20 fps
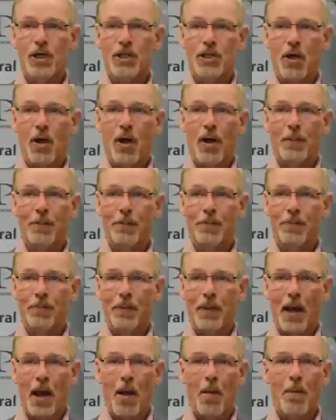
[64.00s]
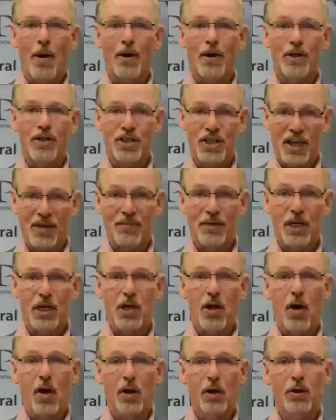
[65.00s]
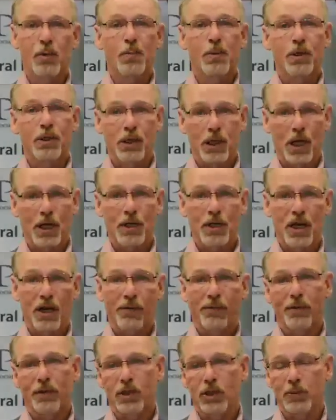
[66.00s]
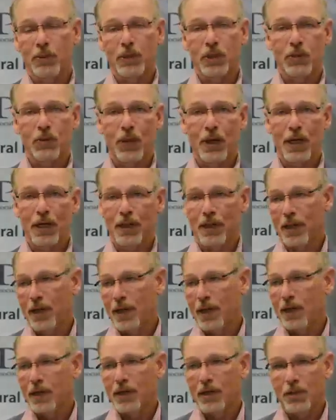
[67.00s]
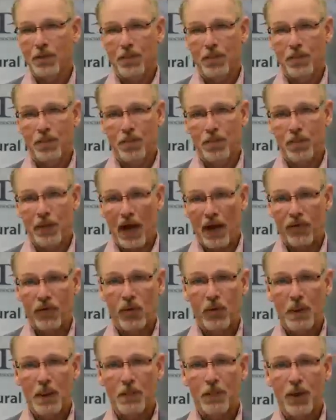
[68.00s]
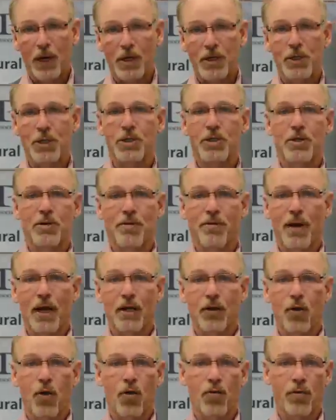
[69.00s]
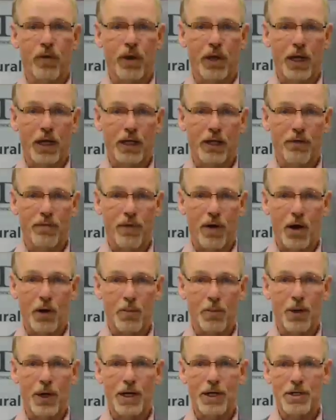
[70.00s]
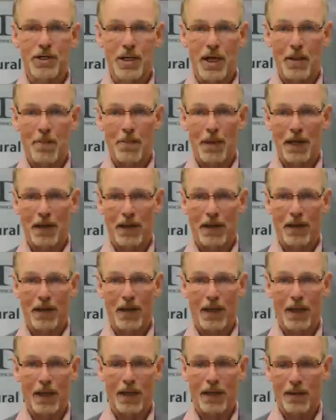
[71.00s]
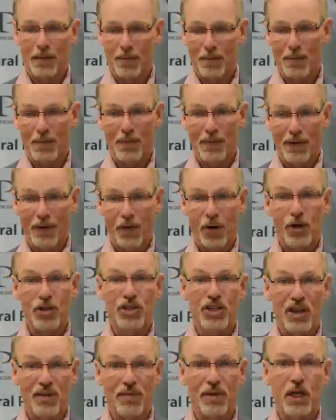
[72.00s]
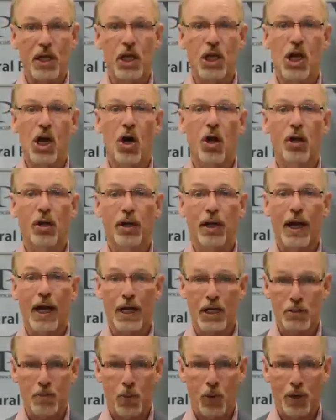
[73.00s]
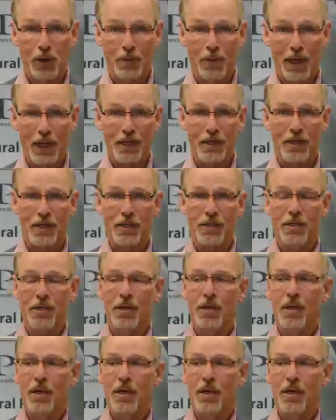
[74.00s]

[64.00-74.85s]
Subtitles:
saw about a $70 per ton difference between the FOB prices in Vancouver and the farm price. That meant they are a $70 export basis.